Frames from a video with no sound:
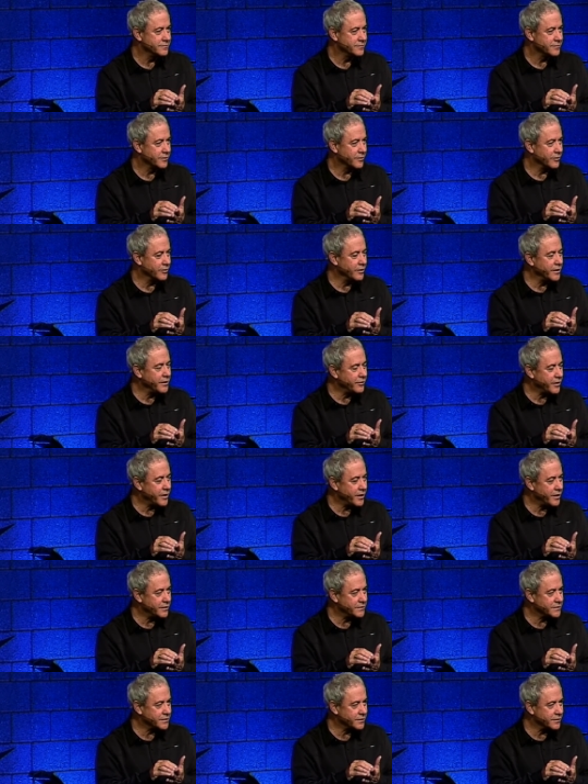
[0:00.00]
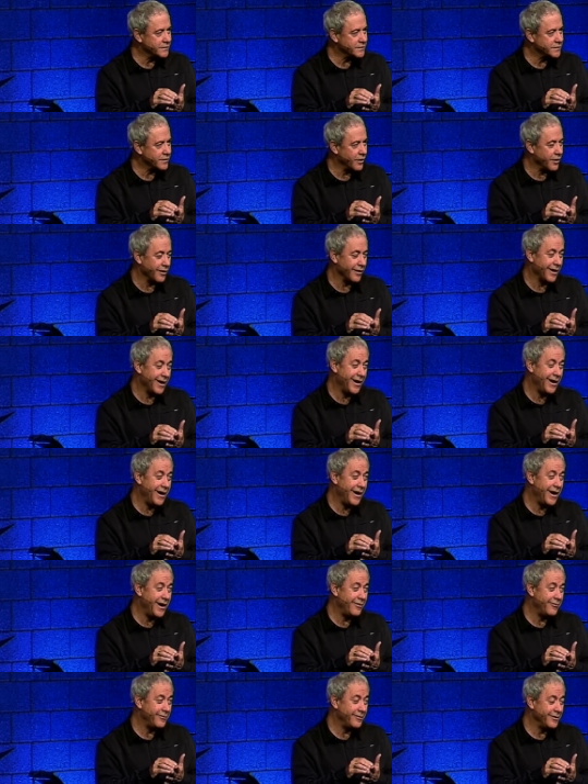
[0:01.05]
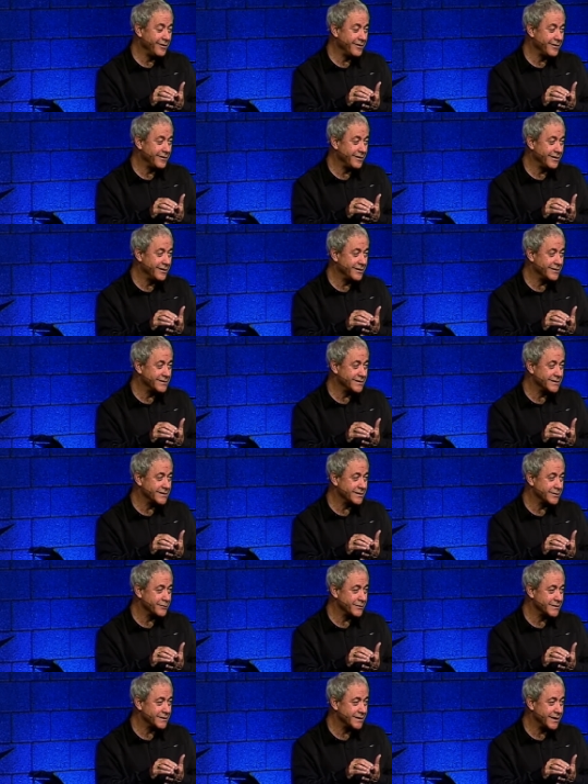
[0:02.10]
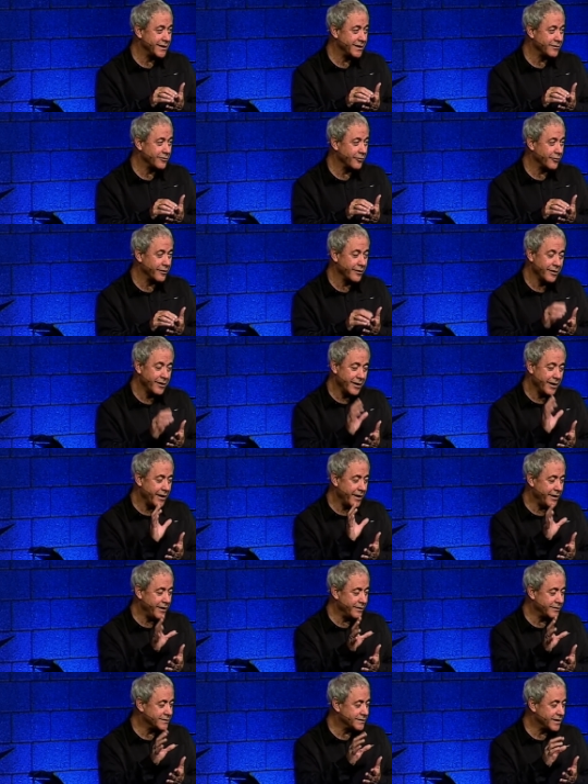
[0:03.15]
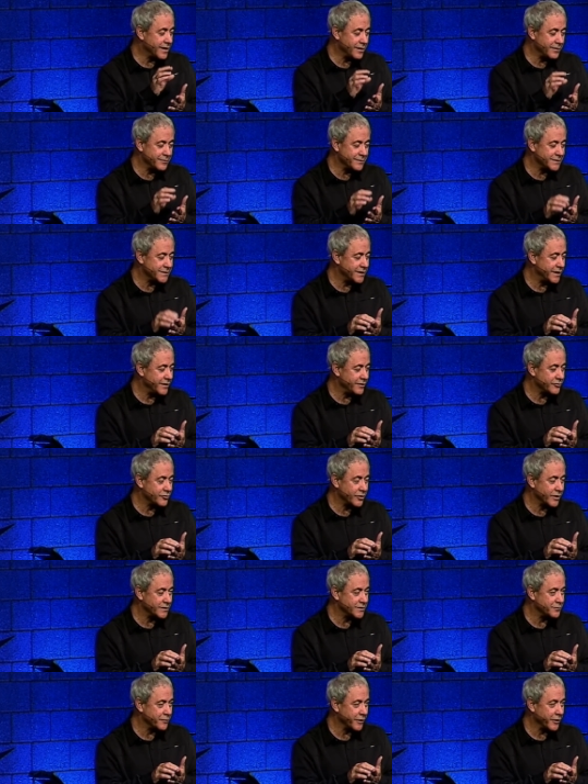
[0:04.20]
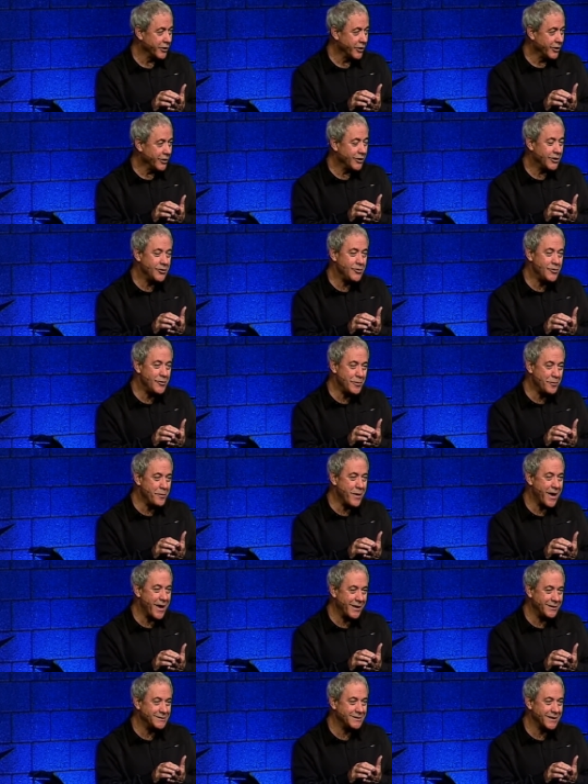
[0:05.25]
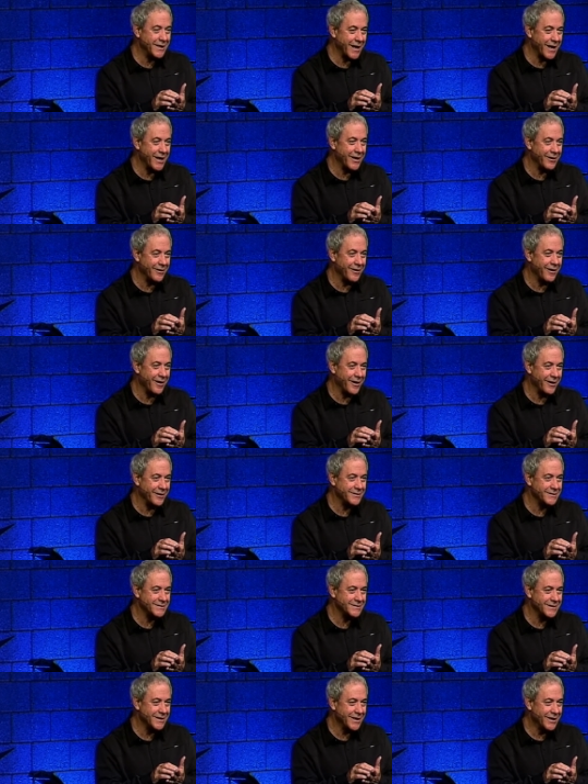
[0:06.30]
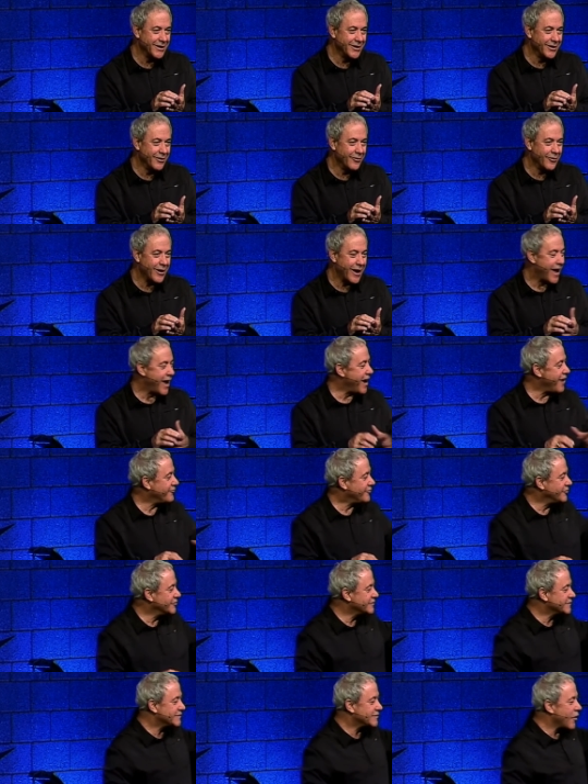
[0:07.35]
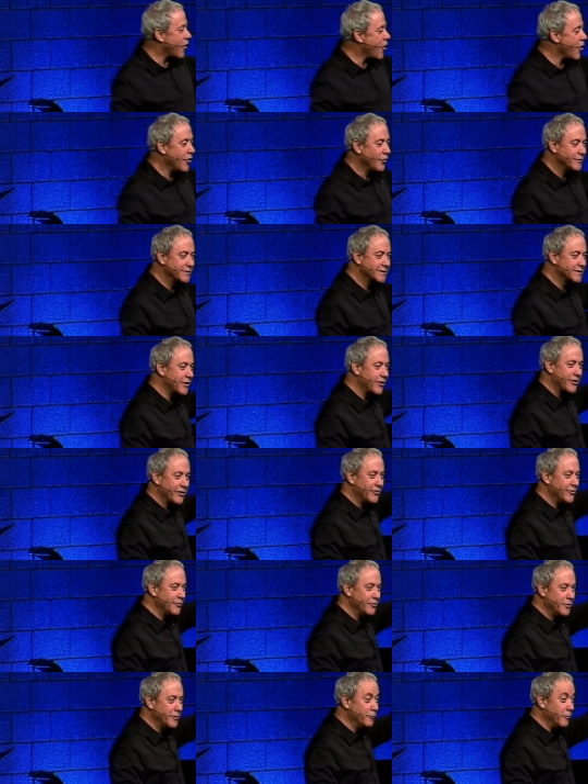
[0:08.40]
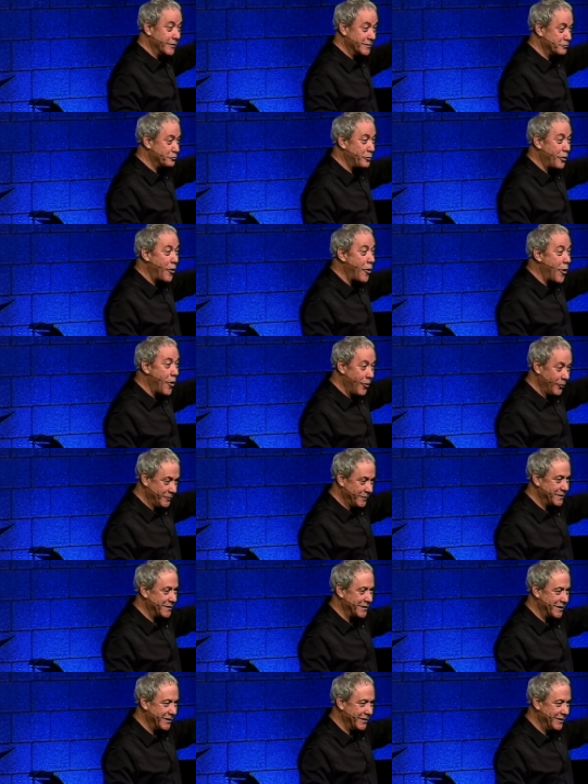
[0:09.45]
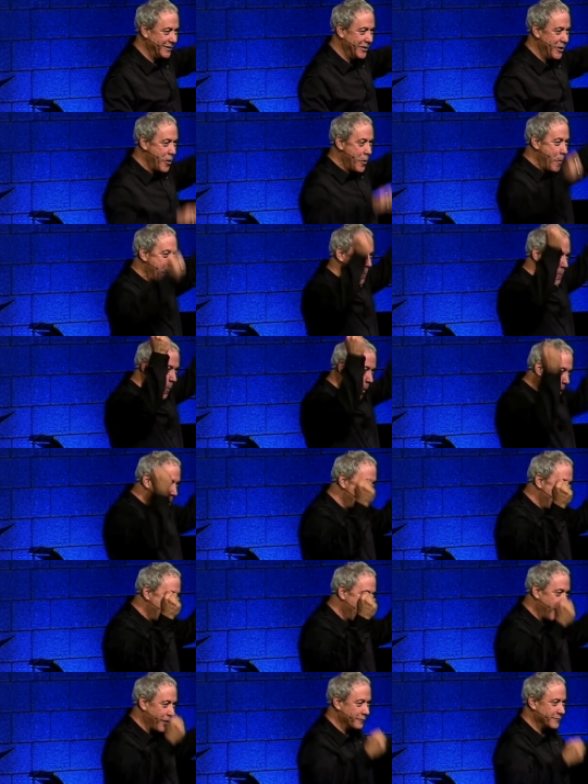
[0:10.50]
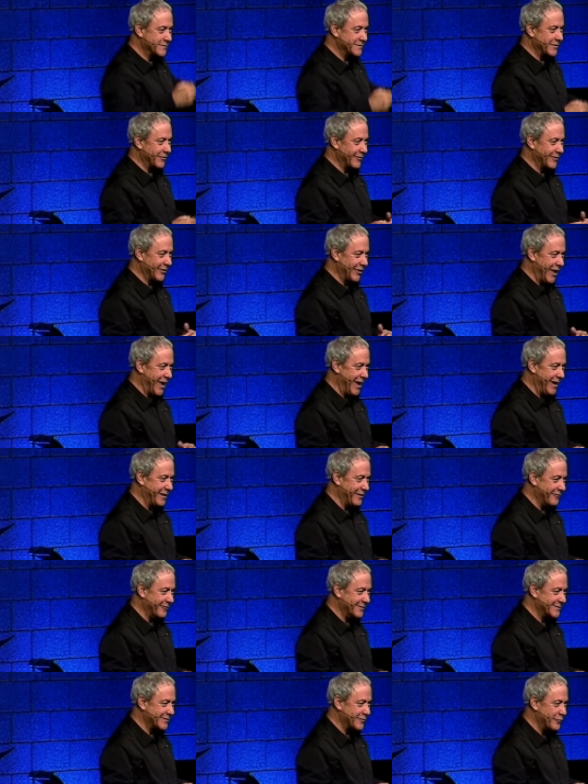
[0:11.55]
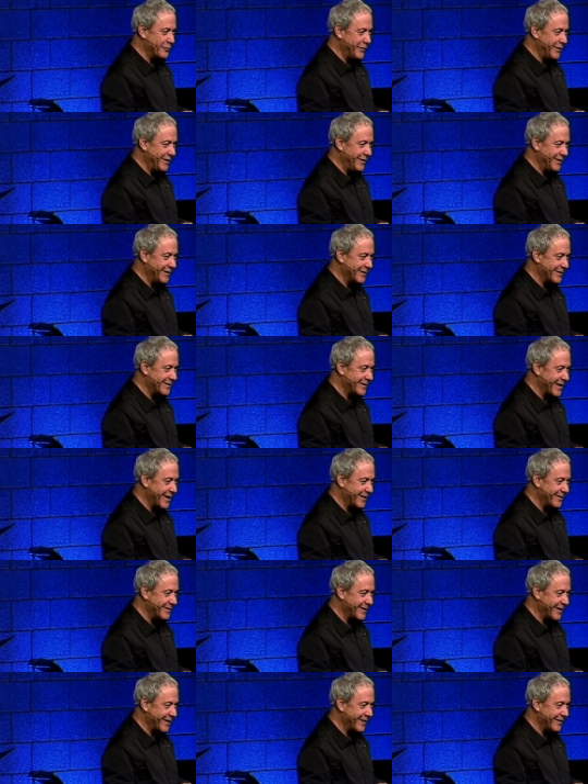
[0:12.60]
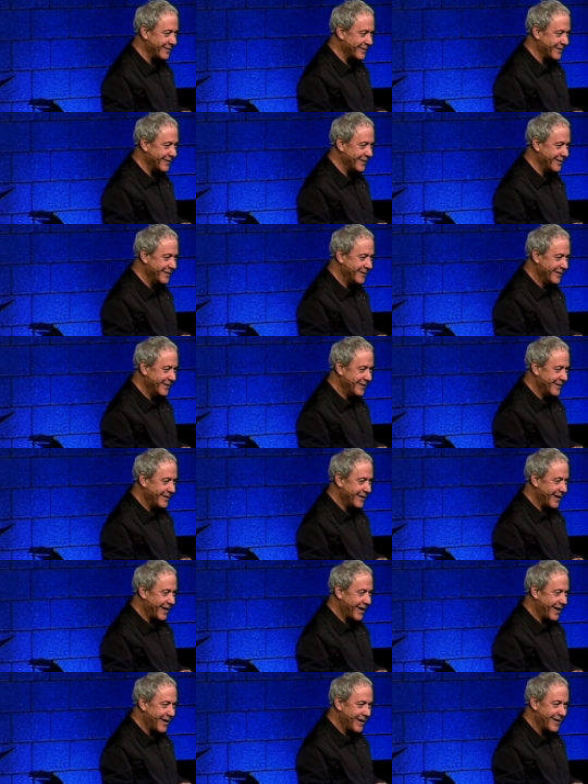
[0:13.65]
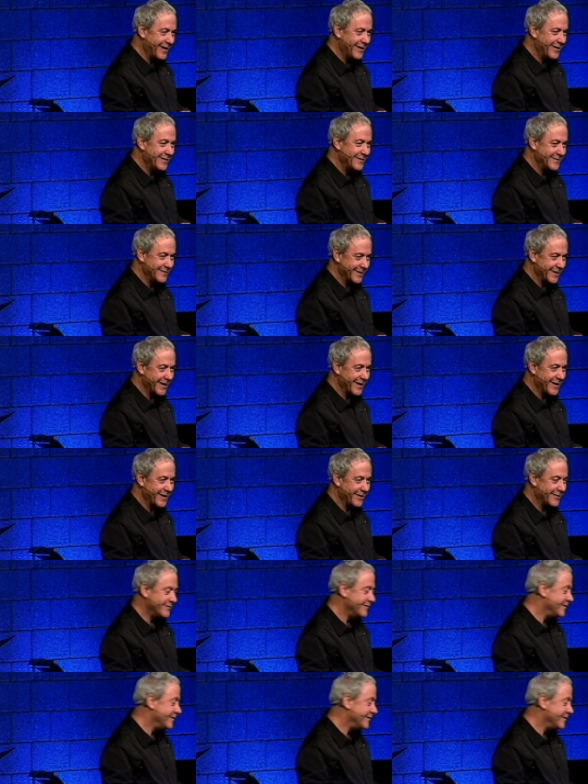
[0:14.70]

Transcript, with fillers: Go lay your hands on Saul. Ah, I really think this is a mistake, Lord. Hey, it's not a mistake, trust me. Can you imagine Ananias after Saul started doing what Paul did? Woo! I'm so glad I was obedient that day, huh? Yeah.